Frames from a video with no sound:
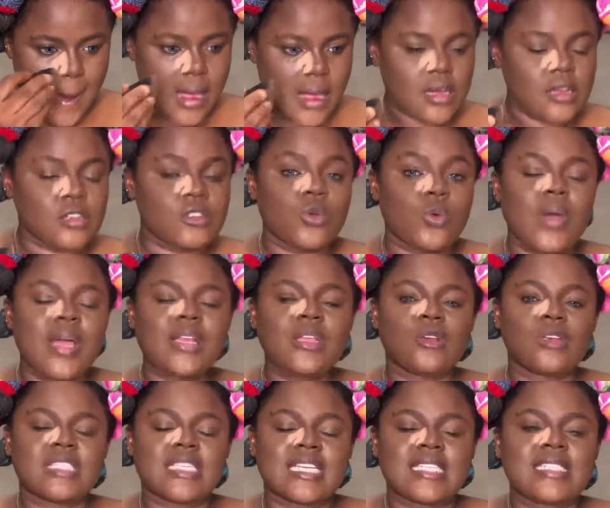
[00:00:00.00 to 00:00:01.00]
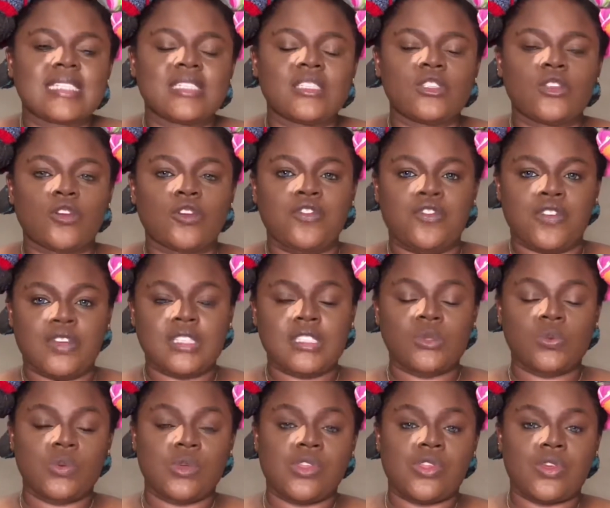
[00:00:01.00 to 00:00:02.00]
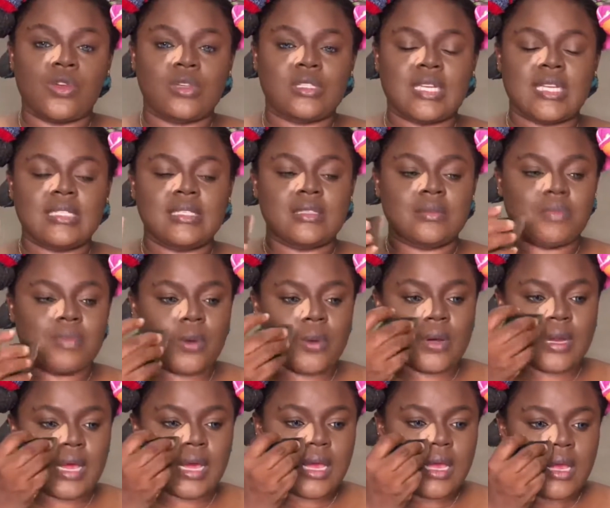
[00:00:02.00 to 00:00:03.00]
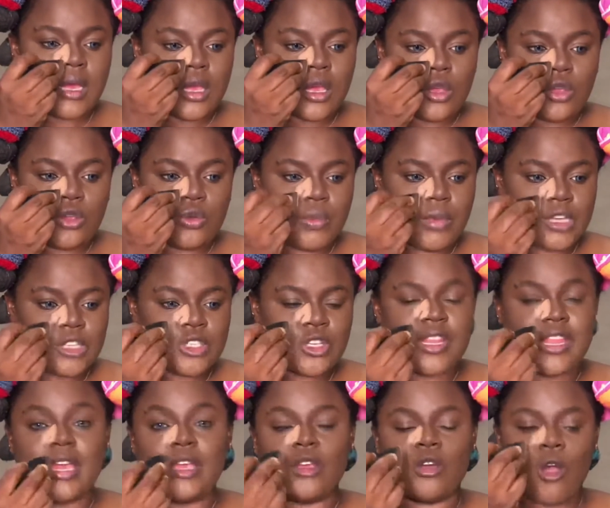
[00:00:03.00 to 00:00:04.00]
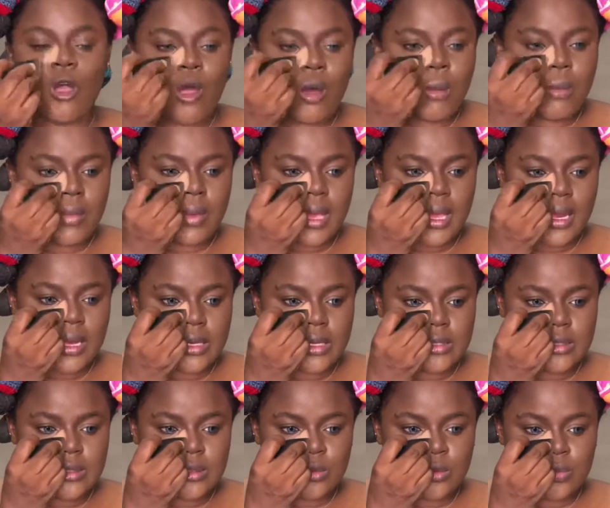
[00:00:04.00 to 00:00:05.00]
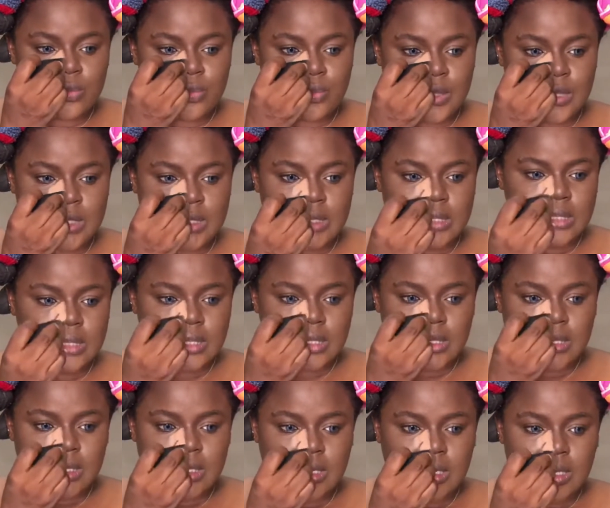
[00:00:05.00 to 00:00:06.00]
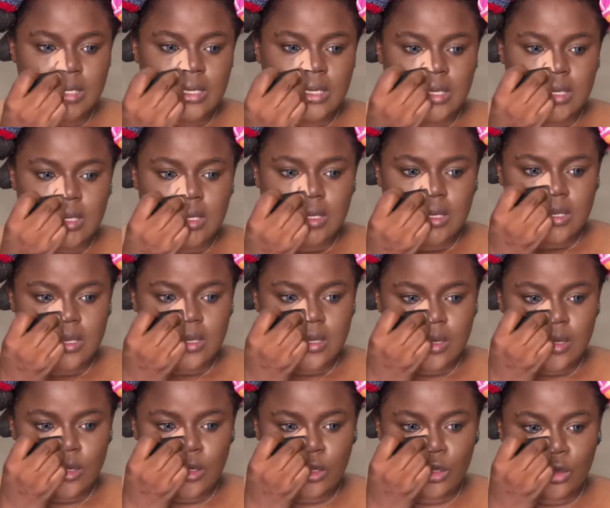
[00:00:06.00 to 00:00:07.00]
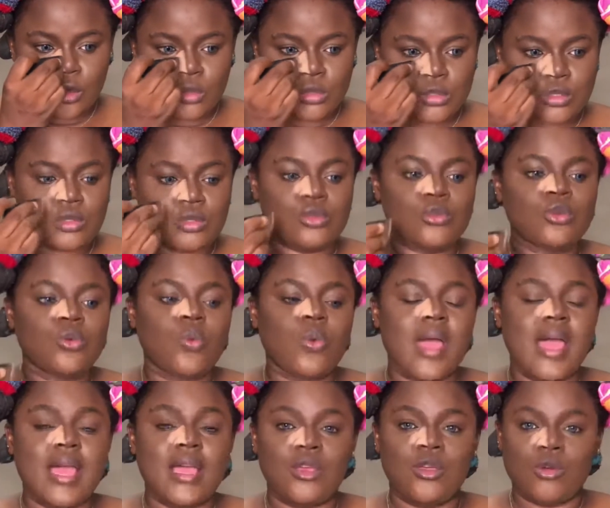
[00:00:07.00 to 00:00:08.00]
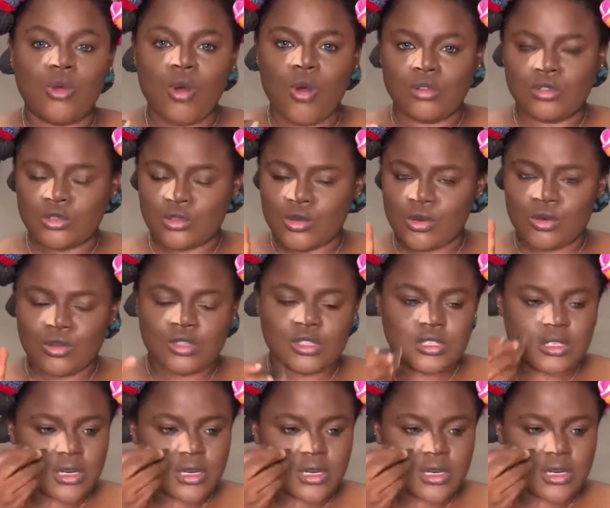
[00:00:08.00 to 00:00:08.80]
So when you're setting your face with your setting powder, you make sure that you come a little bit close to where you contoured.